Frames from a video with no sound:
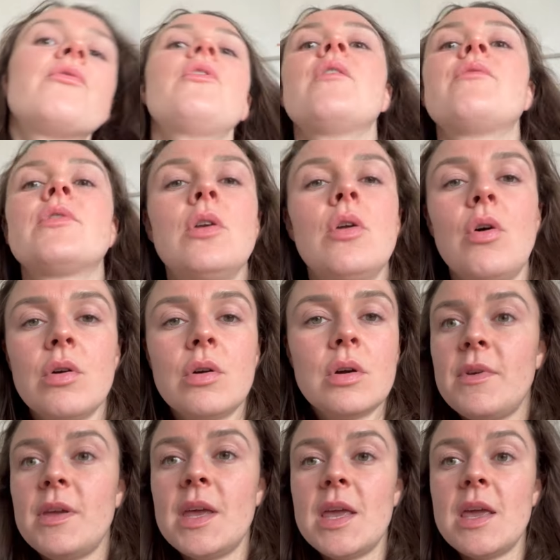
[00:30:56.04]
5
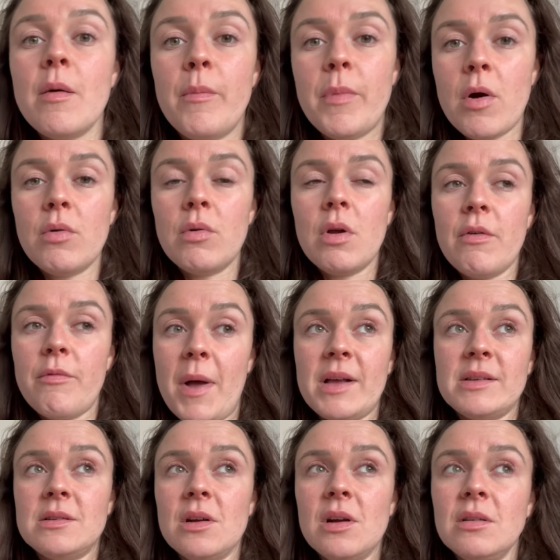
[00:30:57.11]
o'clock, eat a bowl of
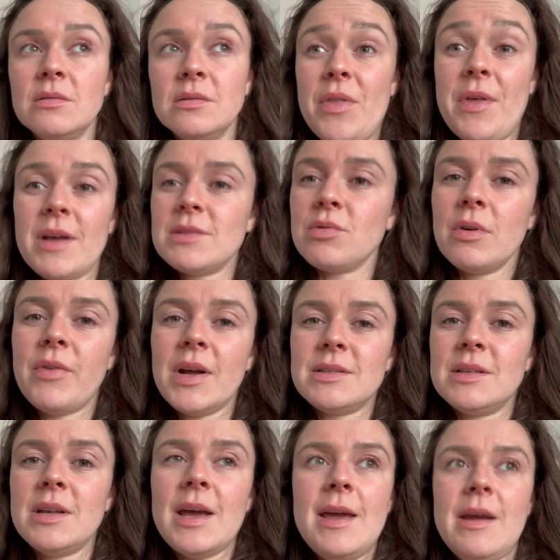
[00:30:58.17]
pasta. That's all I've had
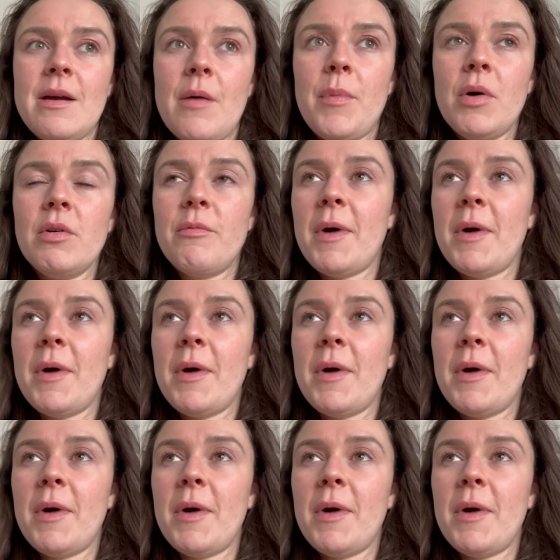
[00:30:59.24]
today, a bowl of